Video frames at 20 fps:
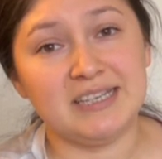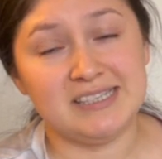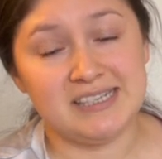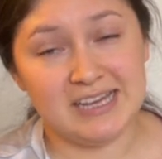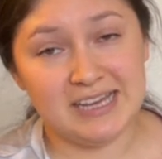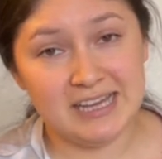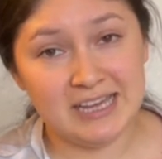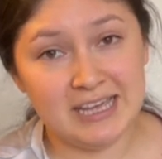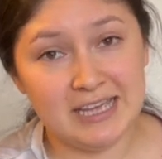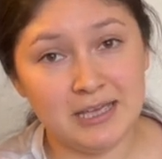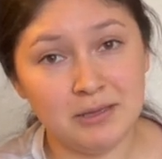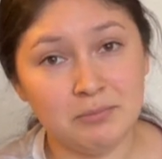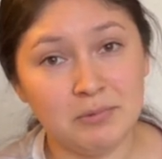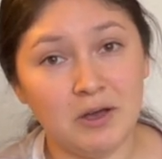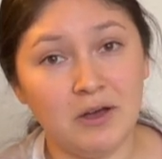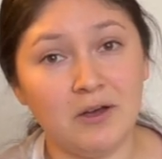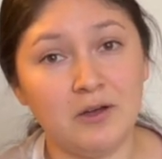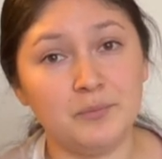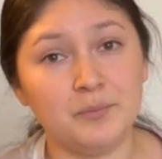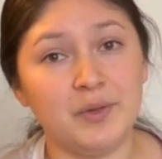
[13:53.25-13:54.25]
time
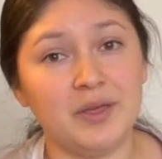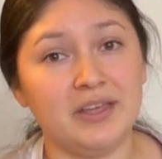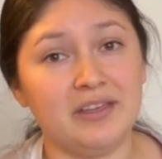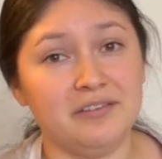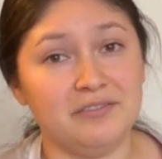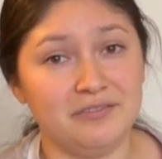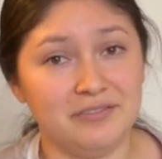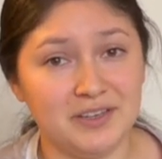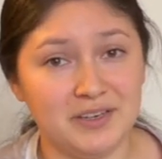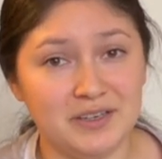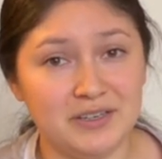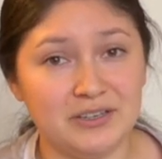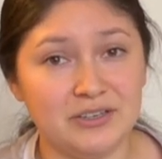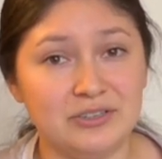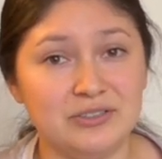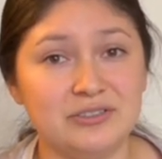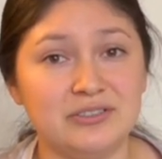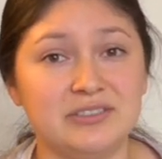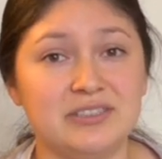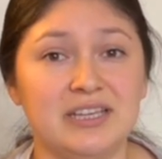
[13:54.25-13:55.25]
on making
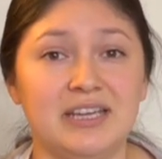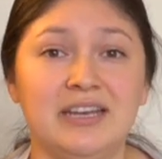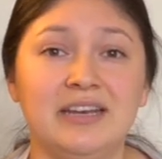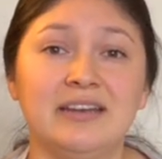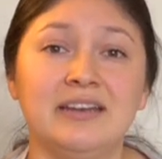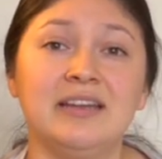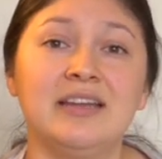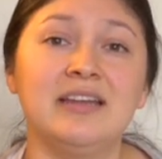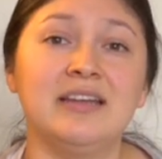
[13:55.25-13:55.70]
videos, and